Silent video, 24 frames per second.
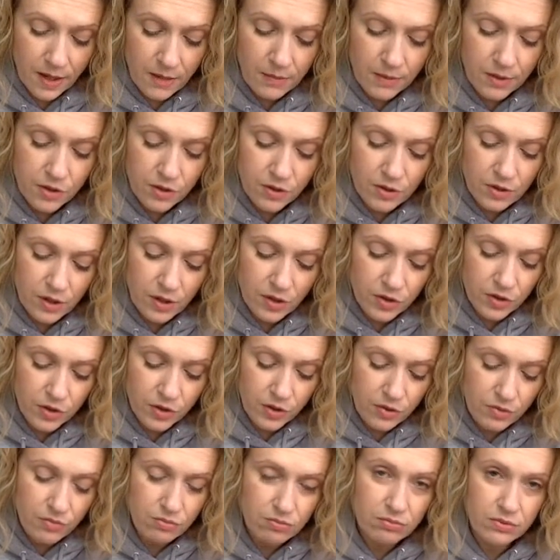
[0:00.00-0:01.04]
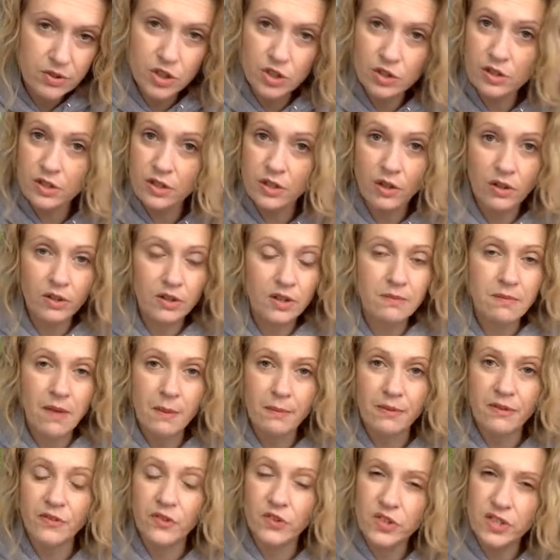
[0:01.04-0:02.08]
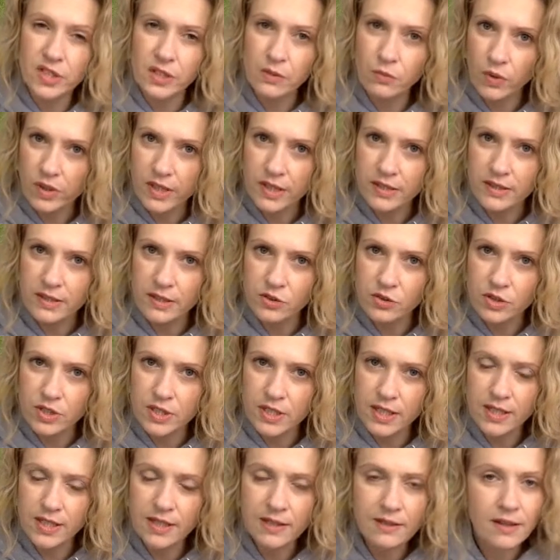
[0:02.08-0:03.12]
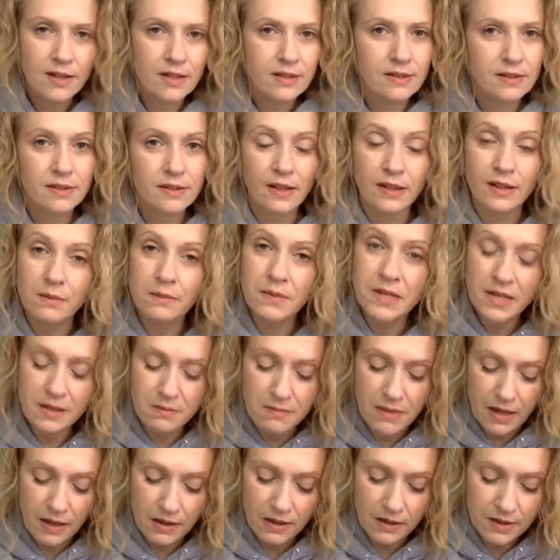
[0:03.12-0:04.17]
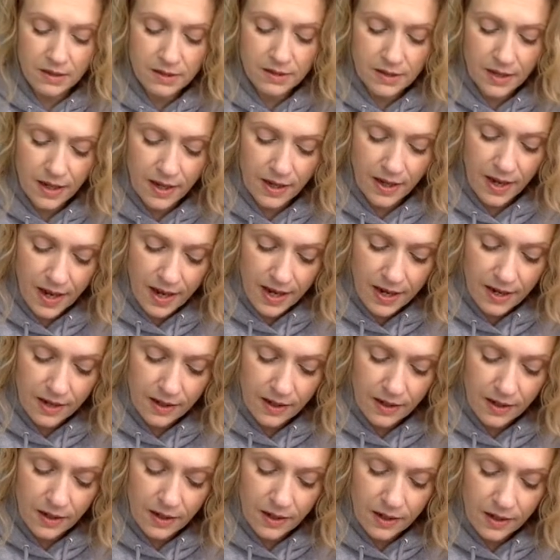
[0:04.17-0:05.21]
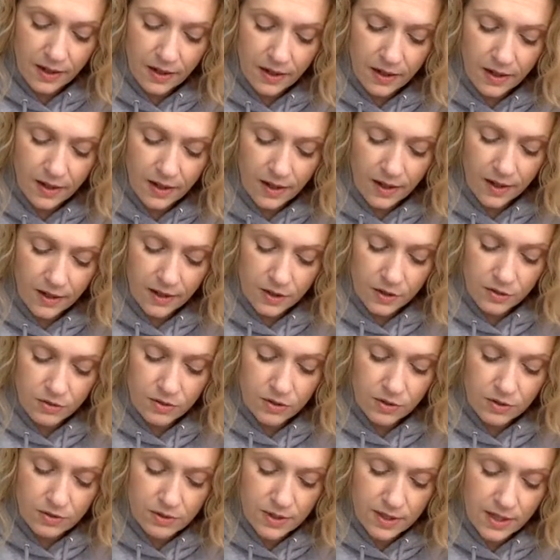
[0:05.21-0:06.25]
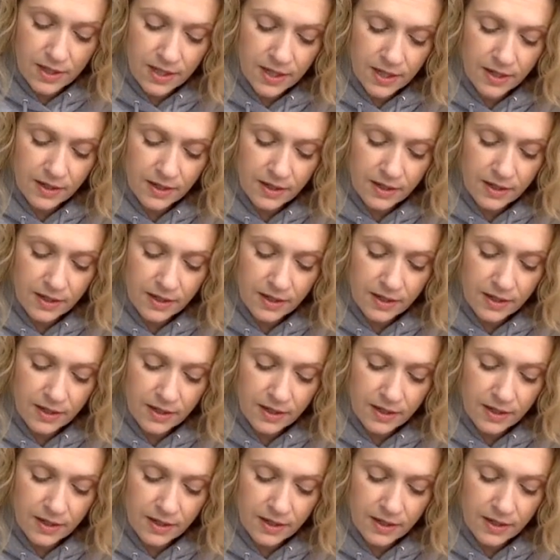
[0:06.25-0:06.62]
But you can also just look them up. If you see one that's interesting, send them an email and say, hey, are you doing